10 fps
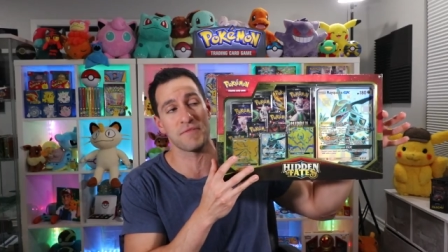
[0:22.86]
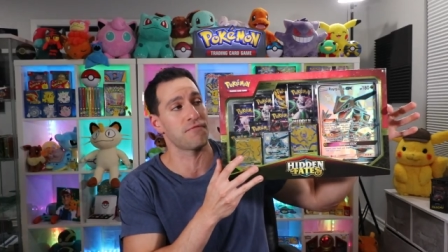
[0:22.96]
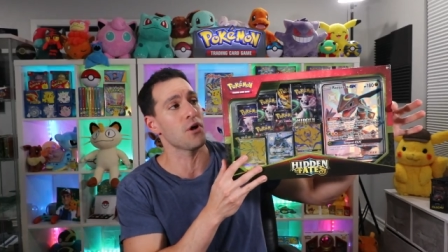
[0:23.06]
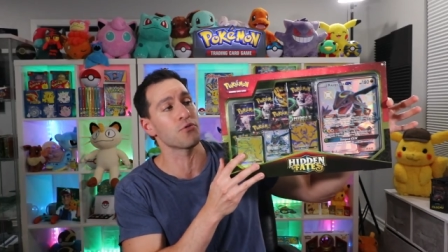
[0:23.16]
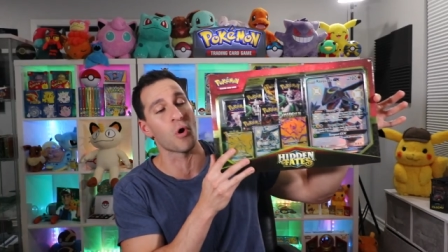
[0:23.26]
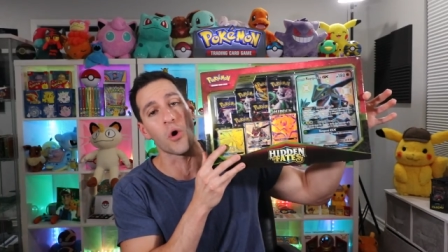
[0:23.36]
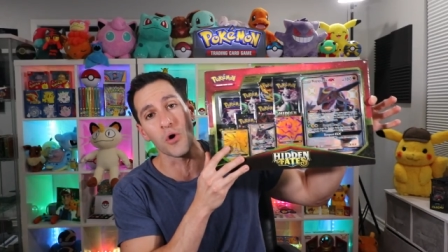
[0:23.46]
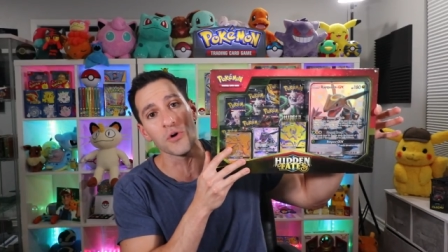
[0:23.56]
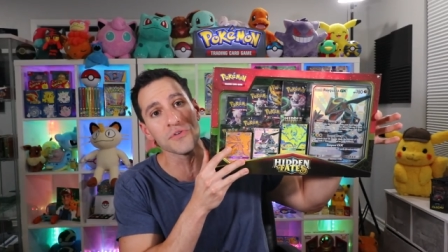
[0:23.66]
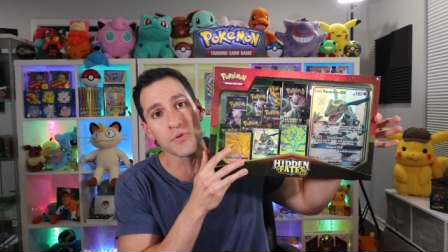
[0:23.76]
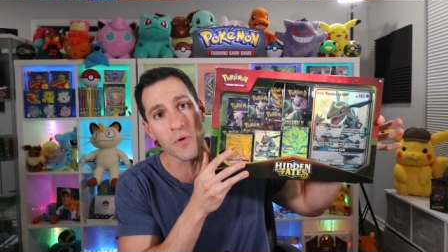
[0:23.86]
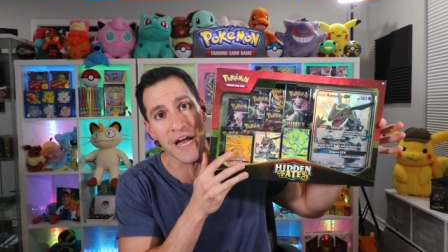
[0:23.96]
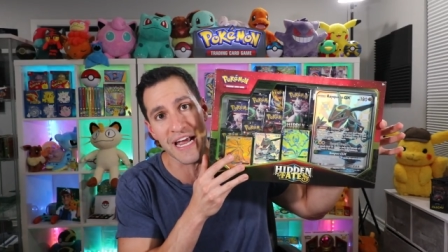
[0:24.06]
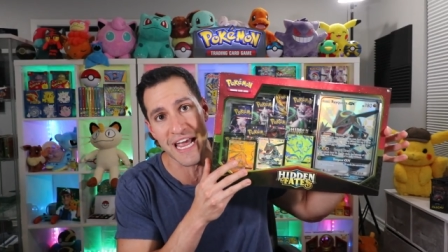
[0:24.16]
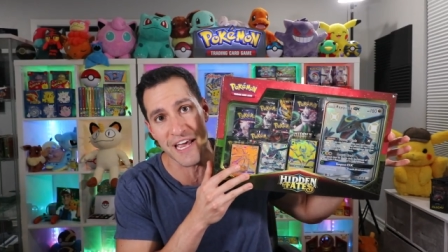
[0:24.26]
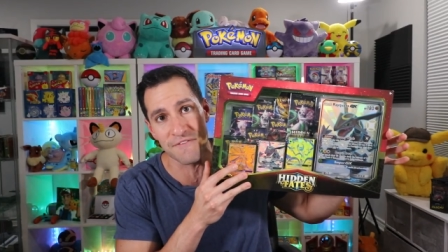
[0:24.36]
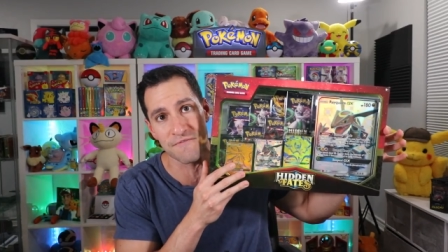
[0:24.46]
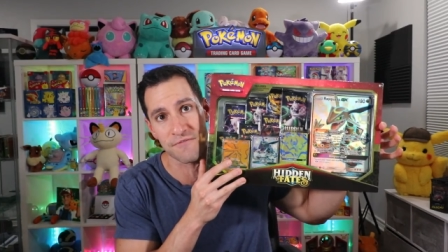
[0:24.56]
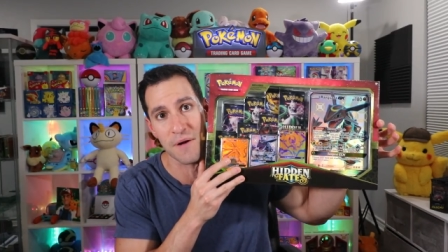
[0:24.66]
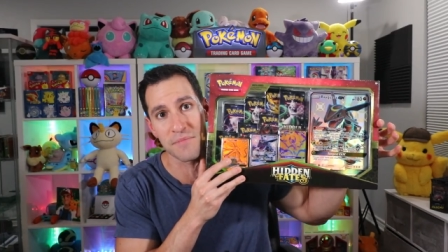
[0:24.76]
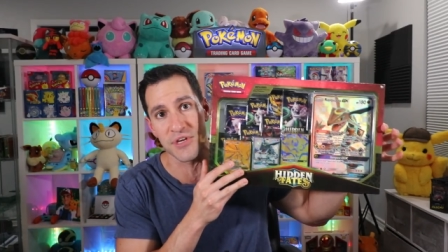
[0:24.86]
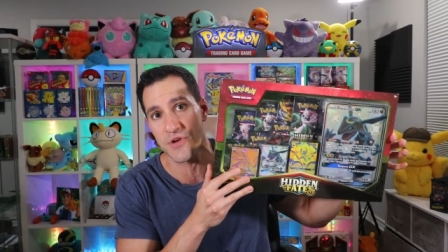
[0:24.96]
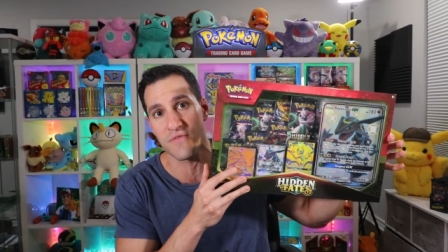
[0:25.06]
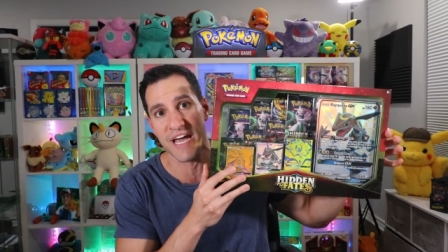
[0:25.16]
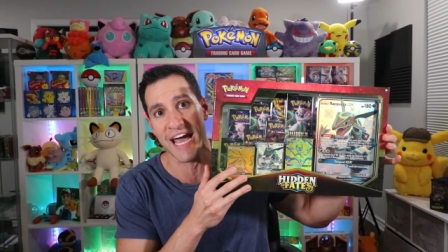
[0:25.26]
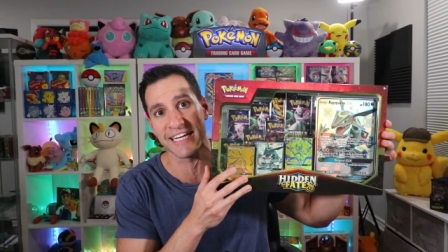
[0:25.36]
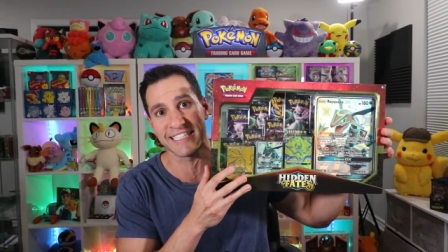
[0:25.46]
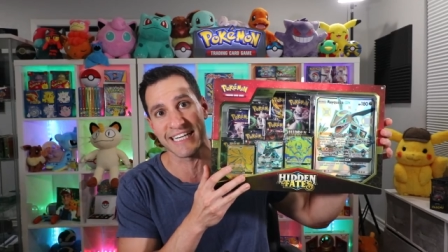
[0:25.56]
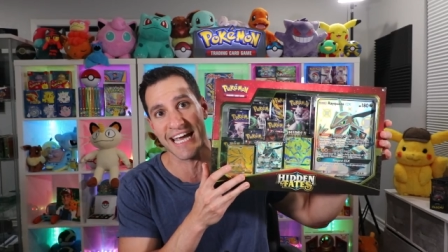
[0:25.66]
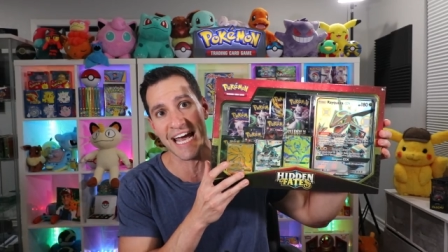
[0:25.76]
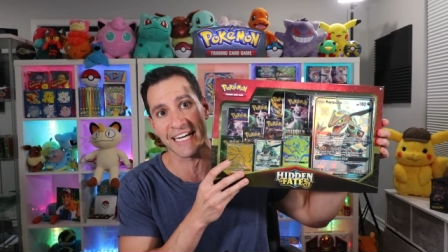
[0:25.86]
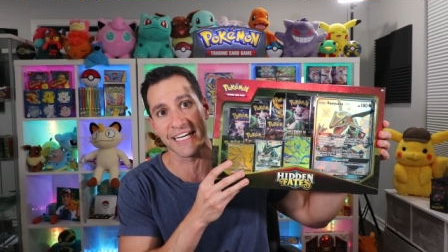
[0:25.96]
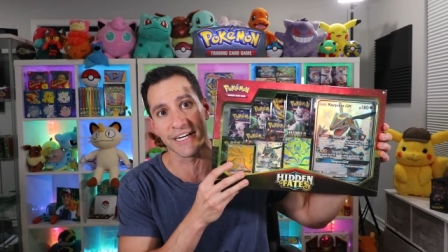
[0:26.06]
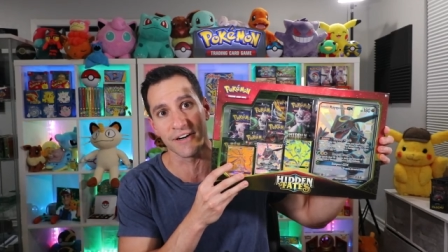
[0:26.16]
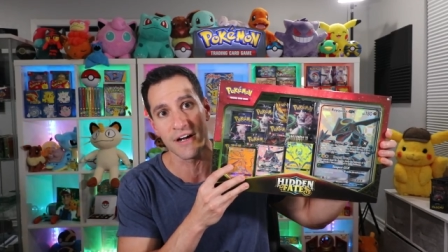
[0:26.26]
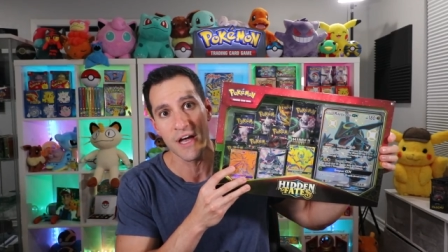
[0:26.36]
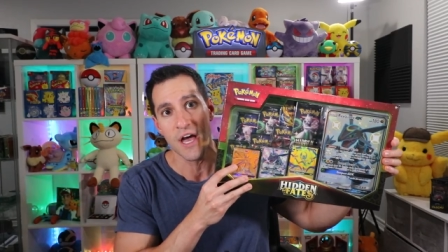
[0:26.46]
be been flown all the way in from the UK to get here.